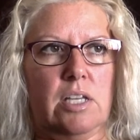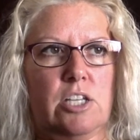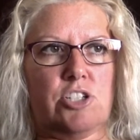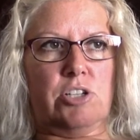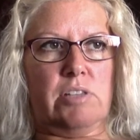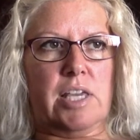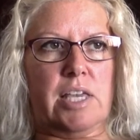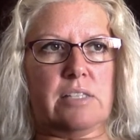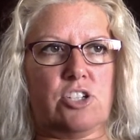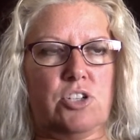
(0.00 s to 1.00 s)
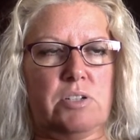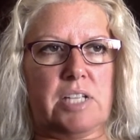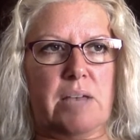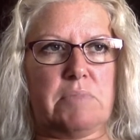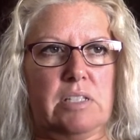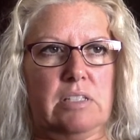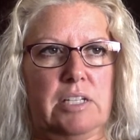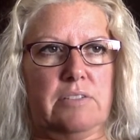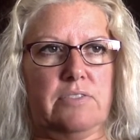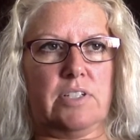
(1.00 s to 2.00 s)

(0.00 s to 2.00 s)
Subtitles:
She only has a short time to live.